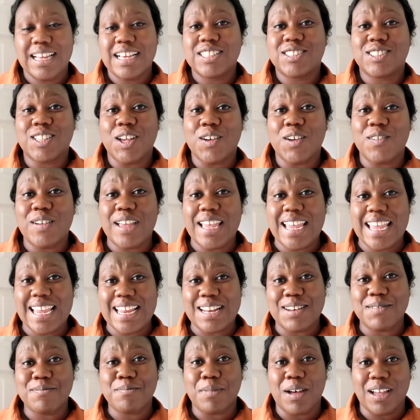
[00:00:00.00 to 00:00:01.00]
So
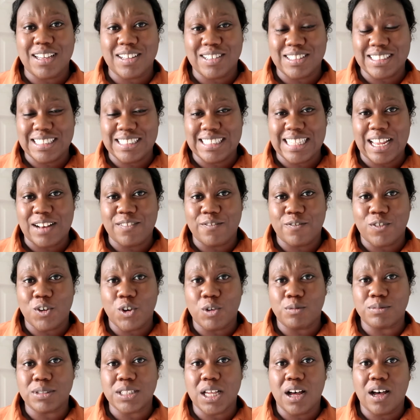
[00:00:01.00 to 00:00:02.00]
in my consent
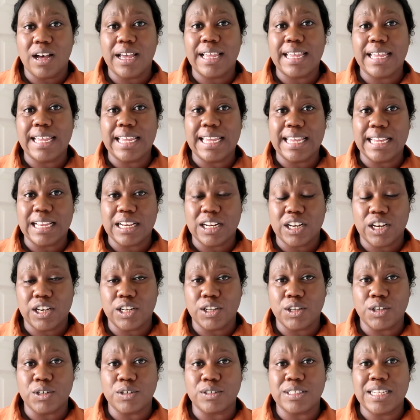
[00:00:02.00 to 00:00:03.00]
forms, I
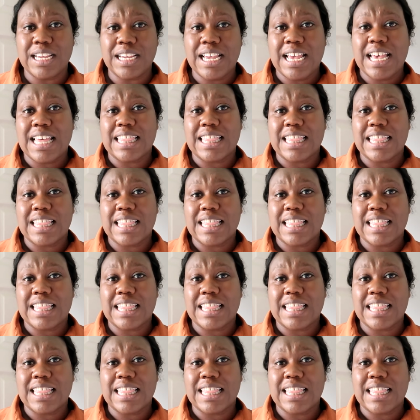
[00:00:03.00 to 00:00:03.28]
include